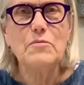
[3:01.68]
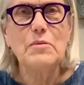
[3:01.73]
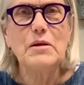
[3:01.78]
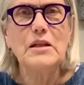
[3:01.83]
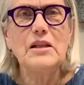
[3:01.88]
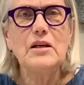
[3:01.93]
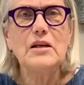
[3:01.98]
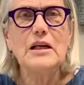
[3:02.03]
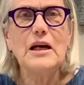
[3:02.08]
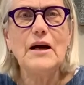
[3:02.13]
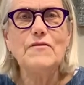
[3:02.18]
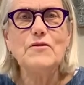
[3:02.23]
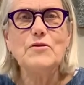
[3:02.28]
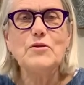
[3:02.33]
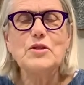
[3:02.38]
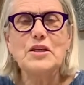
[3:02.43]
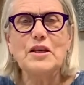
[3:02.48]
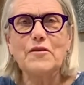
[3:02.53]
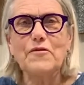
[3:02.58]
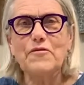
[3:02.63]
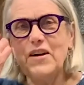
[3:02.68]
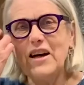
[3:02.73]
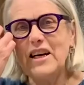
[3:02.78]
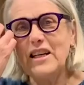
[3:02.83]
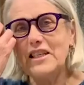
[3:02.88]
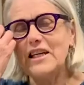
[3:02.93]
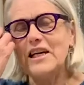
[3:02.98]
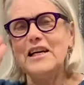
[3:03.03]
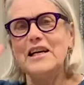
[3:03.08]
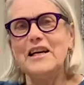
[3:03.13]
when they're covered with duck fat,
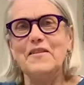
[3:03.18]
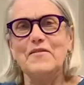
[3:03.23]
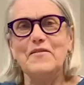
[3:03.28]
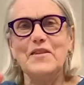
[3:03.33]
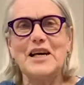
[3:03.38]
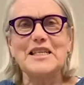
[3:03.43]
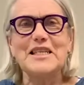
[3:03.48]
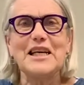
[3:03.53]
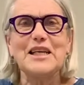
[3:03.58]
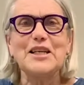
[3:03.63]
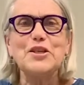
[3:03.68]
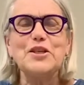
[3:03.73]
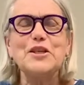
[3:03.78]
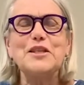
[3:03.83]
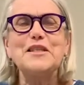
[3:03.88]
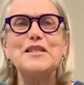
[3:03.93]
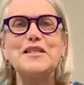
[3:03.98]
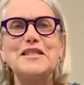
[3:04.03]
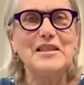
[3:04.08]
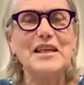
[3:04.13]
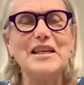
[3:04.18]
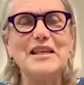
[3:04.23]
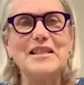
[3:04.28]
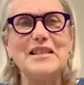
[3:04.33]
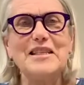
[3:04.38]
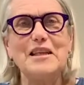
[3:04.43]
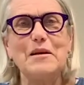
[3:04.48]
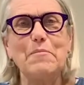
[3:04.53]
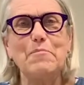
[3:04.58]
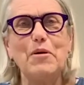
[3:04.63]
that actually
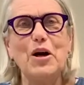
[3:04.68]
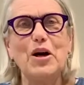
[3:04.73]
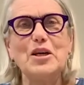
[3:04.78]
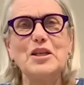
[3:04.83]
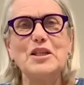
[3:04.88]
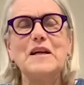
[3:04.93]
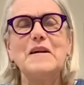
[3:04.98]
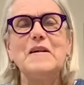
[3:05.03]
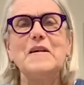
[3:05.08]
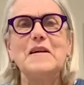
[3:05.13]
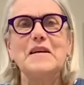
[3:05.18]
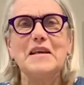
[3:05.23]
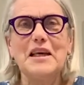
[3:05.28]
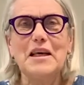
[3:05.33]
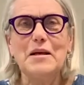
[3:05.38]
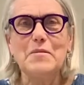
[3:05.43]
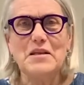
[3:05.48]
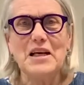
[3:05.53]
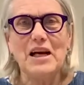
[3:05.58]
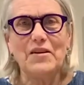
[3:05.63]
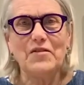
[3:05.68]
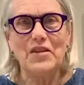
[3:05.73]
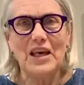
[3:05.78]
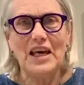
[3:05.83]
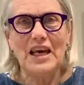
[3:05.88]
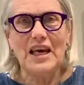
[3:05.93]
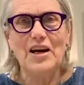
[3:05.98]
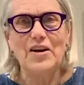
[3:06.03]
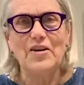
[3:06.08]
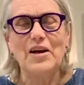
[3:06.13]
seals the pot, keeps out the
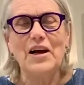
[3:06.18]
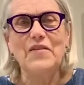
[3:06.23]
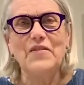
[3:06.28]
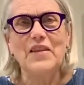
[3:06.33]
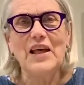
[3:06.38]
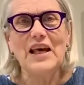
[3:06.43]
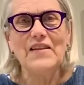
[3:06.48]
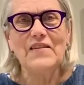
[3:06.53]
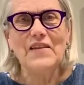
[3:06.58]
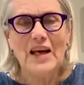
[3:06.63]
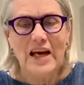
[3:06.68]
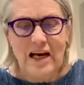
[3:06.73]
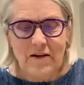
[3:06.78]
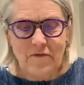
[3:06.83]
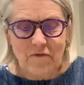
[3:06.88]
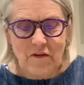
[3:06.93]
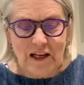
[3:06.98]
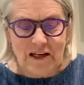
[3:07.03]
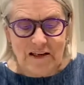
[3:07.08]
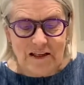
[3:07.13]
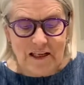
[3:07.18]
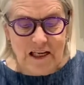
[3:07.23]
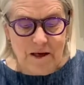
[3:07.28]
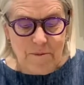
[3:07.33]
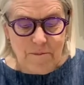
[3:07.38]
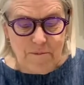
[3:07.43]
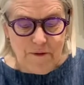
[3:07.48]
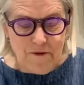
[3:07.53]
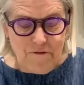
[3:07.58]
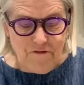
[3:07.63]
air, and then they'll
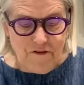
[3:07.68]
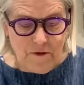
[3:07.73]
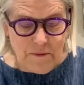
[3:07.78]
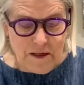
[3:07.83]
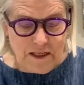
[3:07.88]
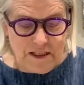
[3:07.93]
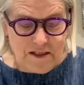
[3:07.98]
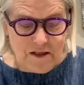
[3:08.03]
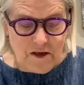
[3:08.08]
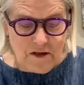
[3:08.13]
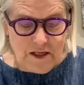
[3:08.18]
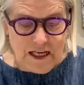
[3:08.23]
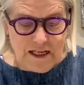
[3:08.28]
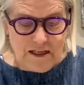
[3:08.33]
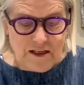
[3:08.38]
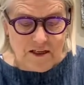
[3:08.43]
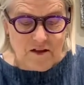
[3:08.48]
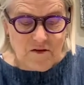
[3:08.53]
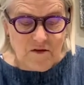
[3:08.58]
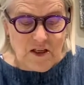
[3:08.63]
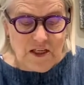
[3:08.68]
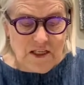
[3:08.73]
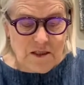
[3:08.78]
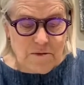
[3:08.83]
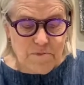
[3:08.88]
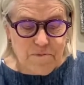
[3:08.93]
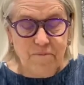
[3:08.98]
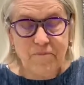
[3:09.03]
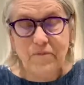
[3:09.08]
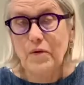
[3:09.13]
keep for months on end. And
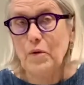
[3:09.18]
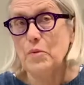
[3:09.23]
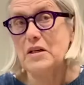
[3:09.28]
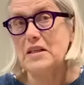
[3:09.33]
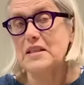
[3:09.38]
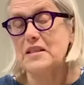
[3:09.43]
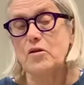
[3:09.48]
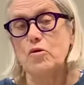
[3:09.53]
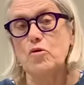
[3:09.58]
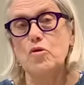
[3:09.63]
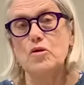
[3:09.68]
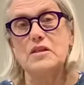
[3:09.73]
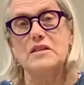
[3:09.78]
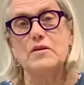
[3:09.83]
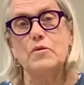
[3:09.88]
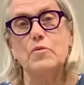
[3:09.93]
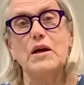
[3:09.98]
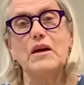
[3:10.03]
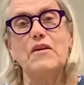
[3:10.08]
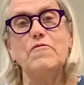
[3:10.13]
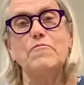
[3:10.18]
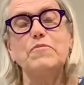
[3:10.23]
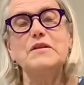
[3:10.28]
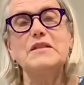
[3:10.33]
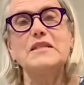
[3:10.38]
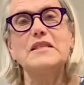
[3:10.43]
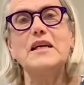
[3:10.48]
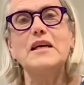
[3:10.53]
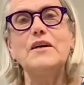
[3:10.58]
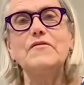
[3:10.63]
this was of course a way of
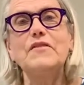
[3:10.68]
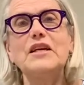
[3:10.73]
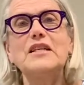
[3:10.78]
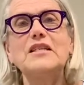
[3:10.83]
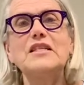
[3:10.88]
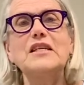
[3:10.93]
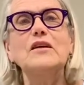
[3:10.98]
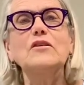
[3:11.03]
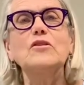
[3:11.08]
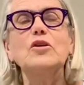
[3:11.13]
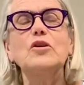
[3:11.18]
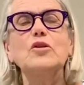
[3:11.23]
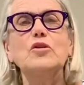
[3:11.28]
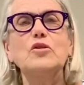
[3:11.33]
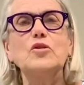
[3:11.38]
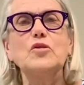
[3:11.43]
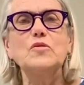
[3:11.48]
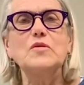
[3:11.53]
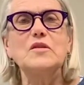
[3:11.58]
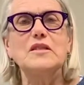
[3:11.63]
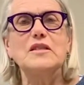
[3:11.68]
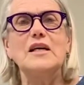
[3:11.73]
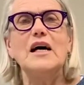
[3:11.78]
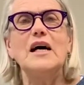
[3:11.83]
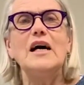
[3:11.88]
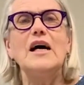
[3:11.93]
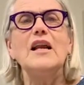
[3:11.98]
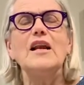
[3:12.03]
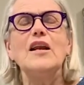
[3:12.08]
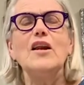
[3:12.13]
preserving duck or goose
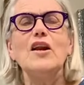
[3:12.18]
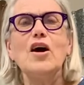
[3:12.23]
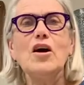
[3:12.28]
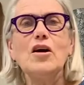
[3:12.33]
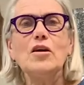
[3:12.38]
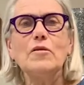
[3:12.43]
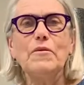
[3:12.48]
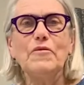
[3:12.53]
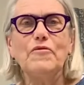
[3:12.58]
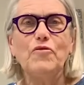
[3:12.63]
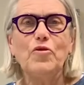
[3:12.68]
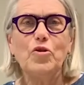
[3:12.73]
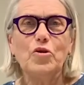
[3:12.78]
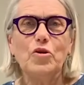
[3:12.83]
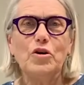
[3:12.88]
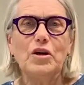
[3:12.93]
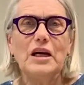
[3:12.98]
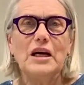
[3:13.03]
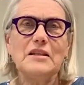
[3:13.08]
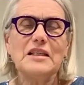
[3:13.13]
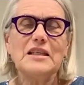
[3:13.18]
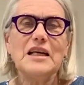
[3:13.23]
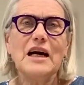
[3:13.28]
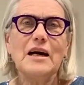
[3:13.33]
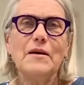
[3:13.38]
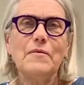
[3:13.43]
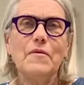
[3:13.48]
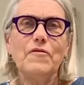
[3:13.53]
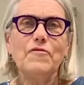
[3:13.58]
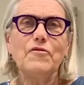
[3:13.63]
long before the
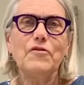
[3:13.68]
time of